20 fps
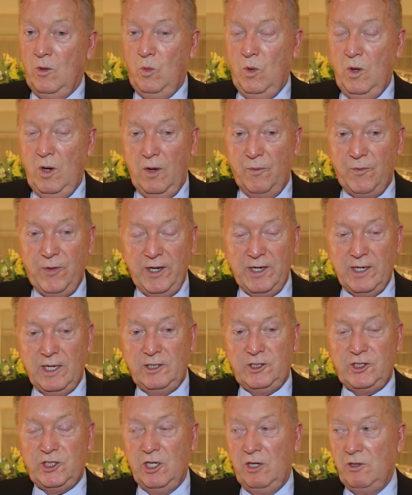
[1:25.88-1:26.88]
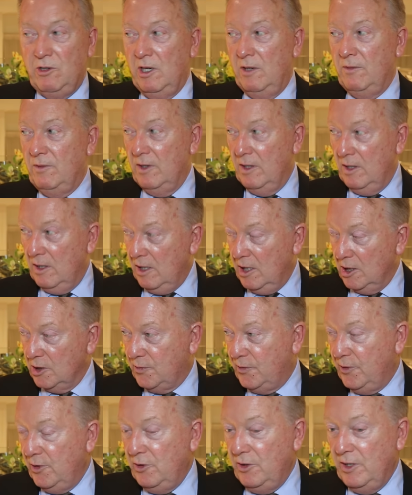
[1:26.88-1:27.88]
Well, I think they've shown over the
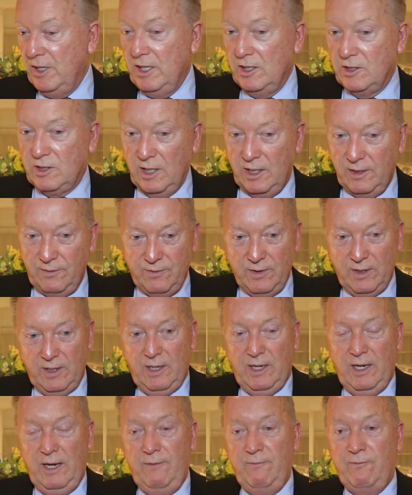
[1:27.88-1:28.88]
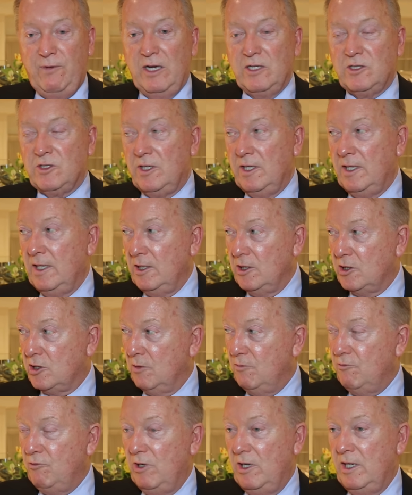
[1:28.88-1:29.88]
last few years they've invested in
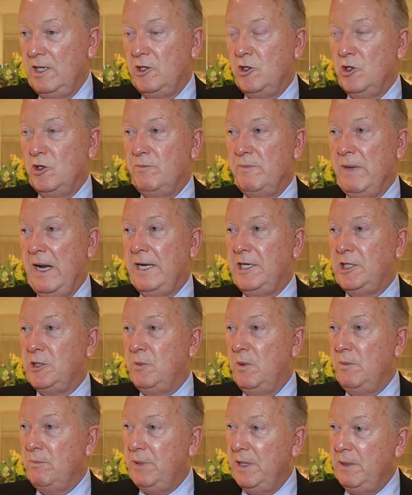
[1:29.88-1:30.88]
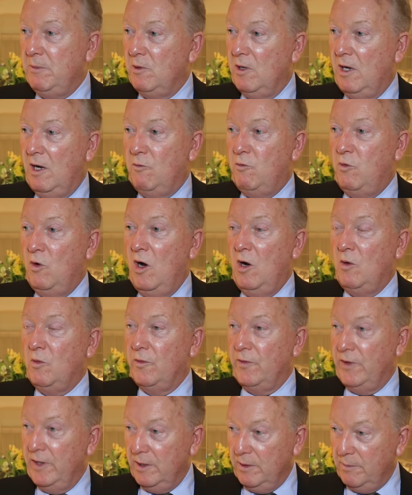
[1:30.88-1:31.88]
some really good management, people I've worked
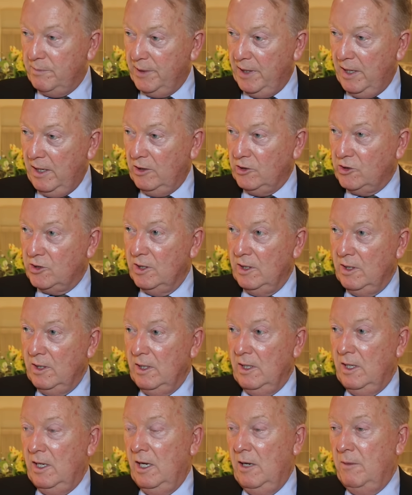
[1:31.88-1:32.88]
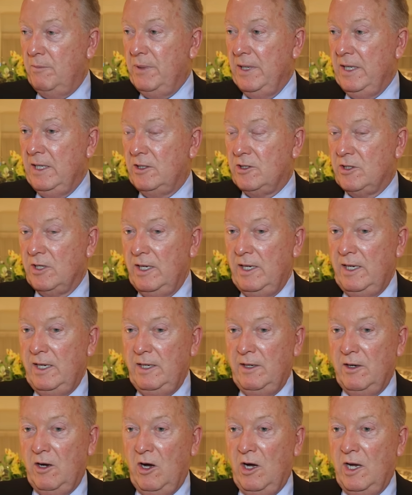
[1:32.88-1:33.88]
with in the past, at B T,
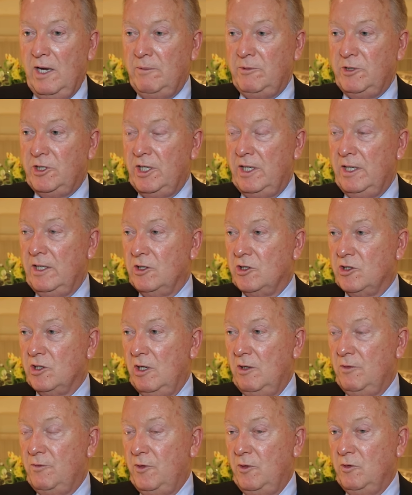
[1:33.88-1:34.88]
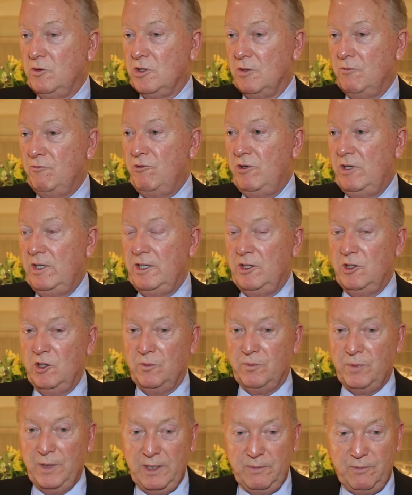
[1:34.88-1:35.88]
I M G and so forth, some really
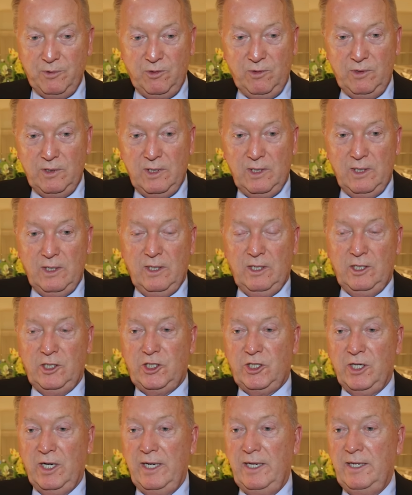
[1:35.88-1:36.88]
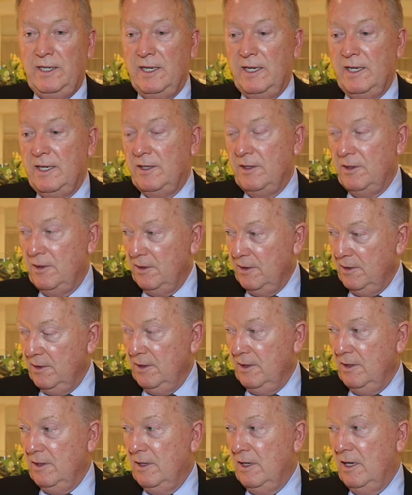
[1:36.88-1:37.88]
good people. Shay there, the,
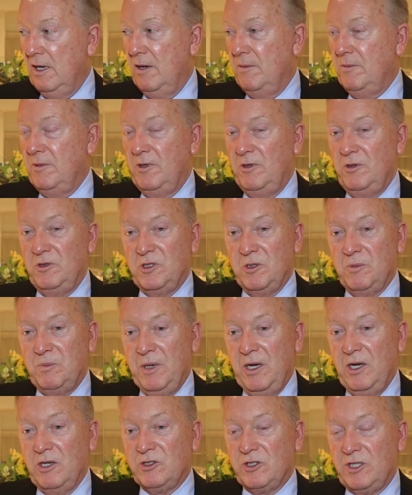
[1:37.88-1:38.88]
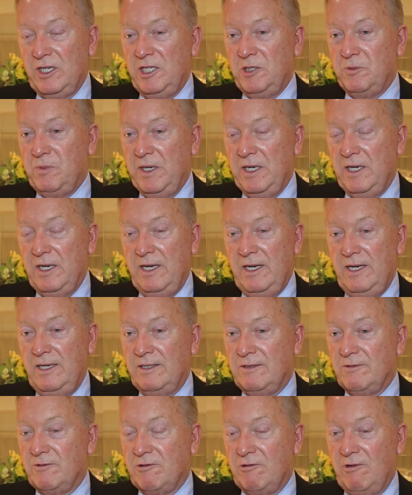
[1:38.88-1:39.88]
um, who's the boss, he's, been,
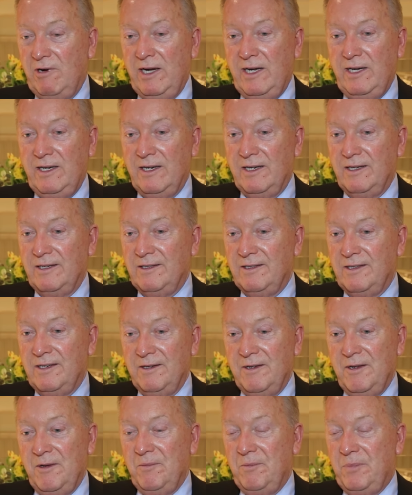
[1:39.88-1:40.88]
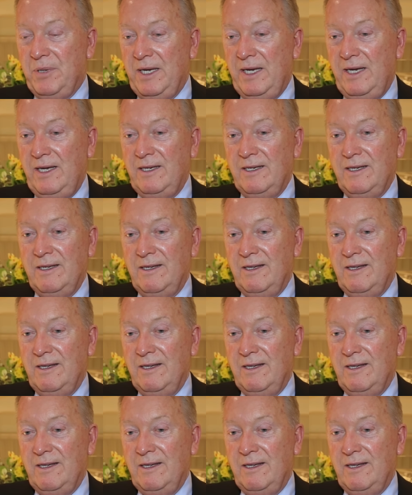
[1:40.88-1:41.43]
he's great, and Pete,